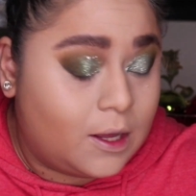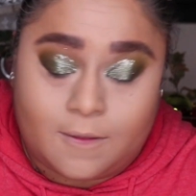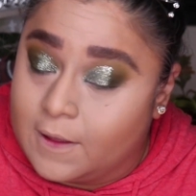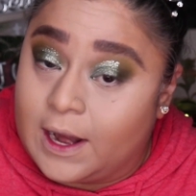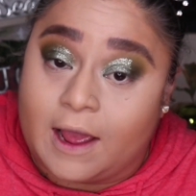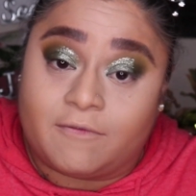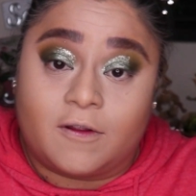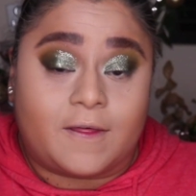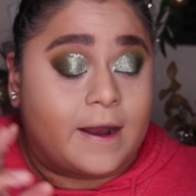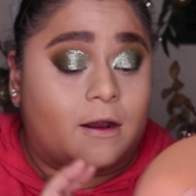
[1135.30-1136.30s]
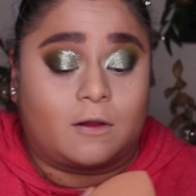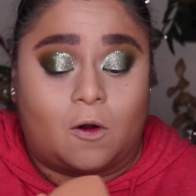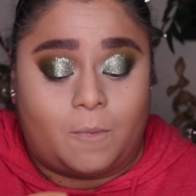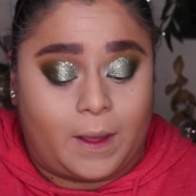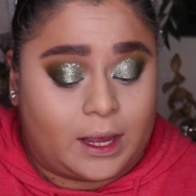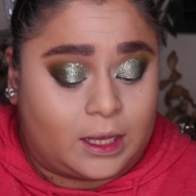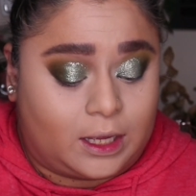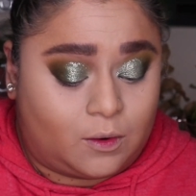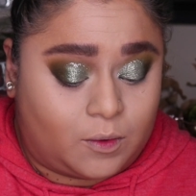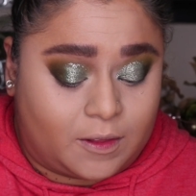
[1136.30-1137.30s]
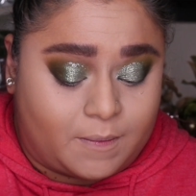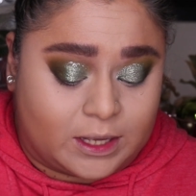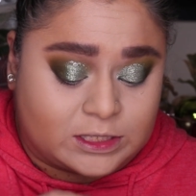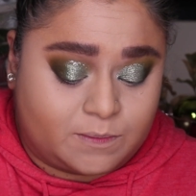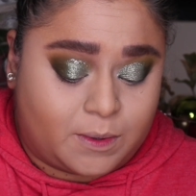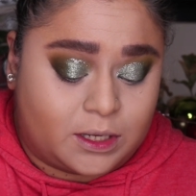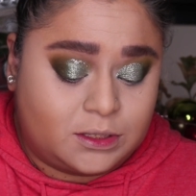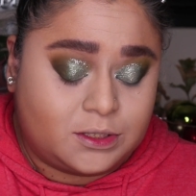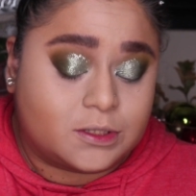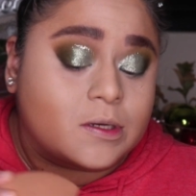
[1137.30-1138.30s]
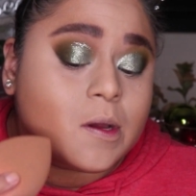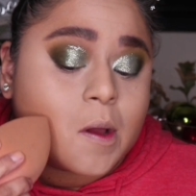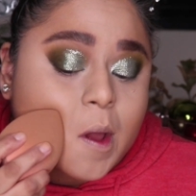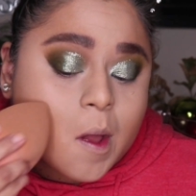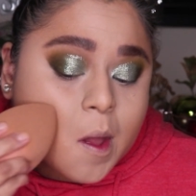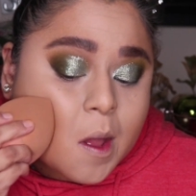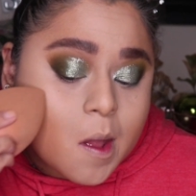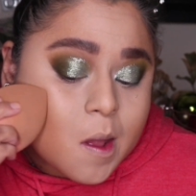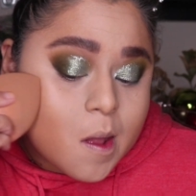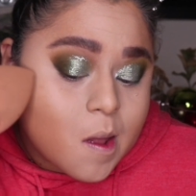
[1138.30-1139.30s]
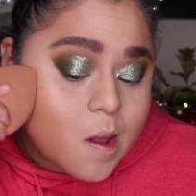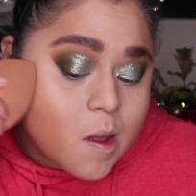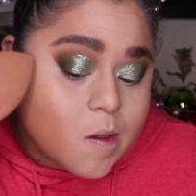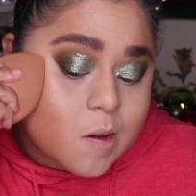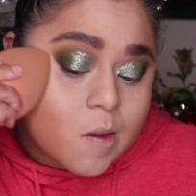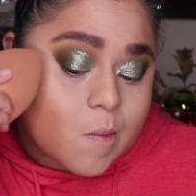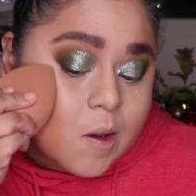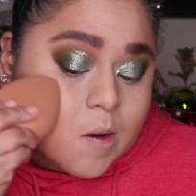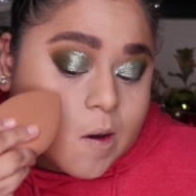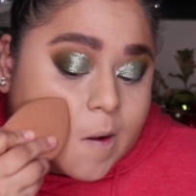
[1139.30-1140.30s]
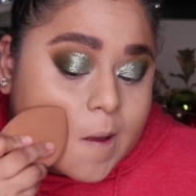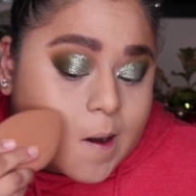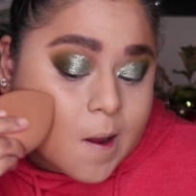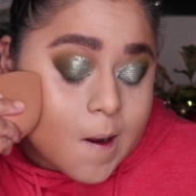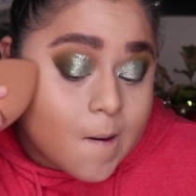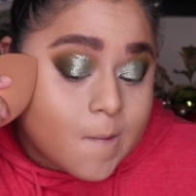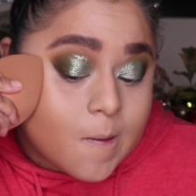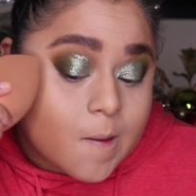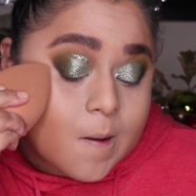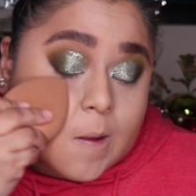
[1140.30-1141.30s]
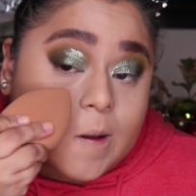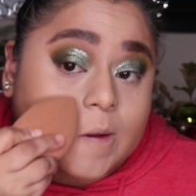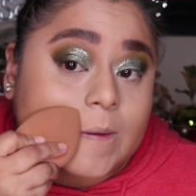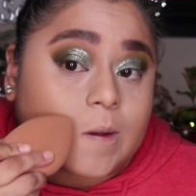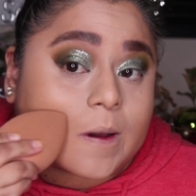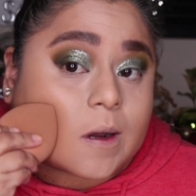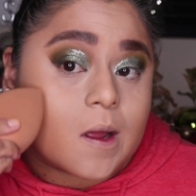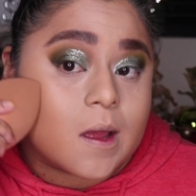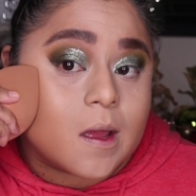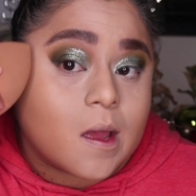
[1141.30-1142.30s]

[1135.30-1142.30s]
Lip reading: And then after that, I'll go back in with my sponge and just make sure that everything looks good